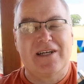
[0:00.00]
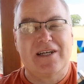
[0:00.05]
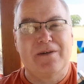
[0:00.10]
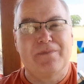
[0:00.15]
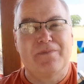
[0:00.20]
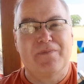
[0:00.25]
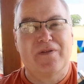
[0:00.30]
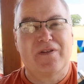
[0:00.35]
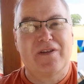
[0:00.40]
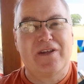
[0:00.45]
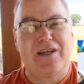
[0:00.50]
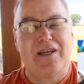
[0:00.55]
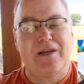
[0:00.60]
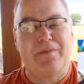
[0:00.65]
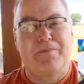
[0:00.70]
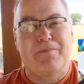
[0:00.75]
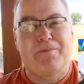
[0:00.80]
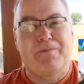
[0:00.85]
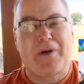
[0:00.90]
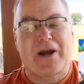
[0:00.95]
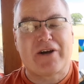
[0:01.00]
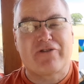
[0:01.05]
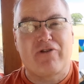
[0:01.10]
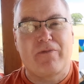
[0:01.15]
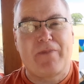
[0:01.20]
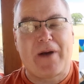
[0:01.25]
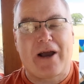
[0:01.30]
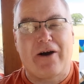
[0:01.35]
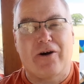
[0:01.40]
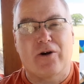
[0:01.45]
the
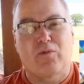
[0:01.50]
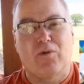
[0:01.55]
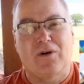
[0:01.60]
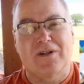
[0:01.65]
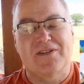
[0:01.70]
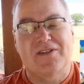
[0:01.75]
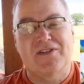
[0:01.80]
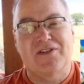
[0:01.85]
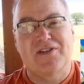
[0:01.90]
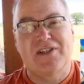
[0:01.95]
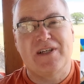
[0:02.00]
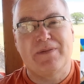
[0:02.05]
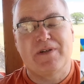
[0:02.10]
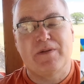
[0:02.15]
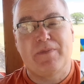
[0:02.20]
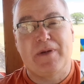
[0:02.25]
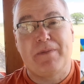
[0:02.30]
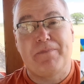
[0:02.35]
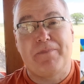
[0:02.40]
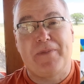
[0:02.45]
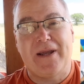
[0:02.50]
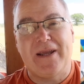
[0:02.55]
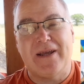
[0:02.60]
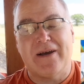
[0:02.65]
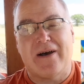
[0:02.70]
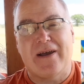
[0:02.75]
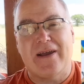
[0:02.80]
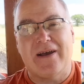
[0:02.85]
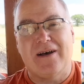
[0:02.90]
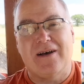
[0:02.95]
battery powered ones seem to be
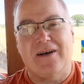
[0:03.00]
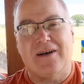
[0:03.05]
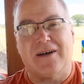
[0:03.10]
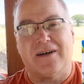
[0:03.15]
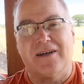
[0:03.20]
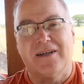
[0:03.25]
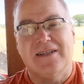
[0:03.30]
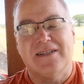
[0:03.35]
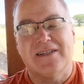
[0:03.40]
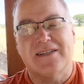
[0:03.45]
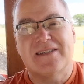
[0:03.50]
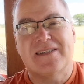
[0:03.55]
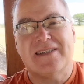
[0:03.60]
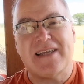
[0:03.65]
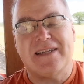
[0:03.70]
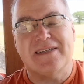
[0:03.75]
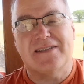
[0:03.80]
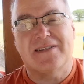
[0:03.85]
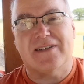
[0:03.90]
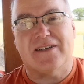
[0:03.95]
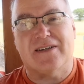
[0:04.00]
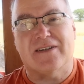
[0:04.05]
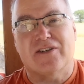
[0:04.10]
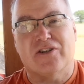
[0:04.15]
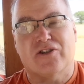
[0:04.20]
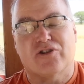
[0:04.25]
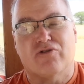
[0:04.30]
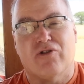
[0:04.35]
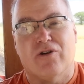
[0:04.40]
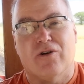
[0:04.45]
PIR, sensor
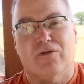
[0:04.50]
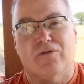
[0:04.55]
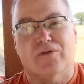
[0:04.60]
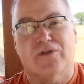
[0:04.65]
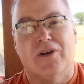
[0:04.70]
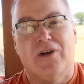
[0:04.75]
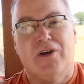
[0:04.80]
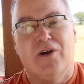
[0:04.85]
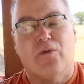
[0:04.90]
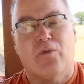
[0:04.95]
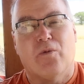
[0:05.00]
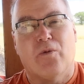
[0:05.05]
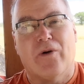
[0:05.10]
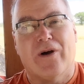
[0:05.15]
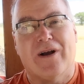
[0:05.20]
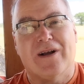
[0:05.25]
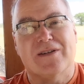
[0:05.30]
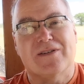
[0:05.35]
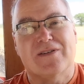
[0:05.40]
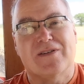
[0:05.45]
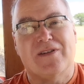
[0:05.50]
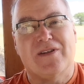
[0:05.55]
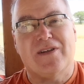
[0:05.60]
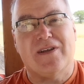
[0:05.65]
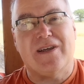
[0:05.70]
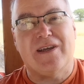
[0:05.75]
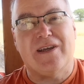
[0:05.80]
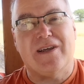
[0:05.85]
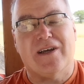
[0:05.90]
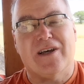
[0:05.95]
controlled, whereas
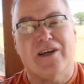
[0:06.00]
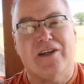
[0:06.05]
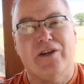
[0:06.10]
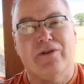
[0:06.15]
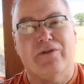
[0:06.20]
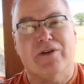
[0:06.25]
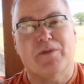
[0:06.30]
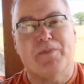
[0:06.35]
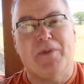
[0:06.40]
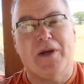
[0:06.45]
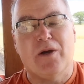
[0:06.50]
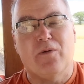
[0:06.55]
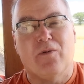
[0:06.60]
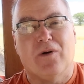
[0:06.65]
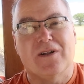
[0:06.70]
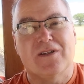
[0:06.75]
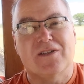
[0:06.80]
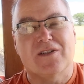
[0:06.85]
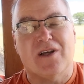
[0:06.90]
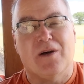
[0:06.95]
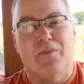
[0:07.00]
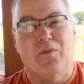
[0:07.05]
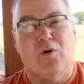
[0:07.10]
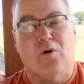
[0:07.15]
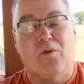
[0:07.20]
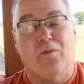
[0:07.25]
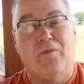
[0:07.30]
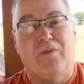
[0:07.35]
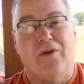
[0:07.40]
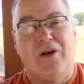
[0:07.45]
the USB ones are
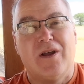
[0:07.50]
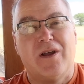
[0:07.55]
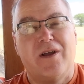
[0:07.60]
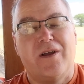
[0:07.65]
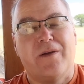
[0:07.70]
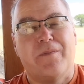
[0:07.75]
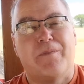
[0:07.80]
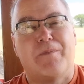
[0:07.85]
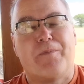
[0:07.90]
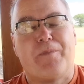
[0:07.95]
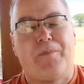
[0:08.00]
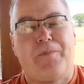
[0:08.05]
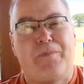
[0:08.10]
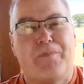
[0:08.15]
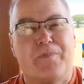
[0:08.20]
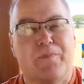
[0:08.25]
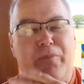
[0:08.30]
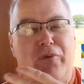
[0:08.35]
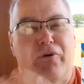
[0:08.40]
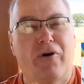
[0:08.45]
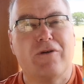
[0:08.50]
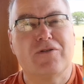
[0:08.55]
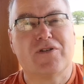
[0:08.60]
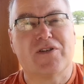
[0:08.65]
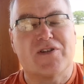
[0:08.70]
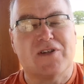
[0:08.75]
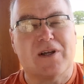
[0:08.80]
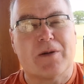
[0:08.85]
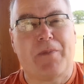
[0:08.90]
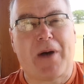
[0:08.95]
more
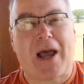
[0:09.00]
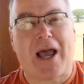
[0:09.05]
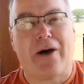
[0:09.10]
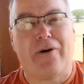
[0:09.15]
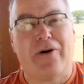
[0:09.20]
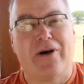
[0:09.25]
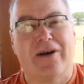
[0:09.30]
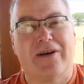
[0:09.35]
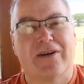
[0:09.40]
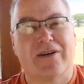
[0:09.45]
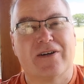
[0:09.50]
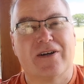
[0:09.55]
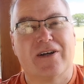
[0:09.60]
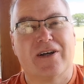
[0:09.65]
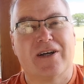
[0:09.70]
processing power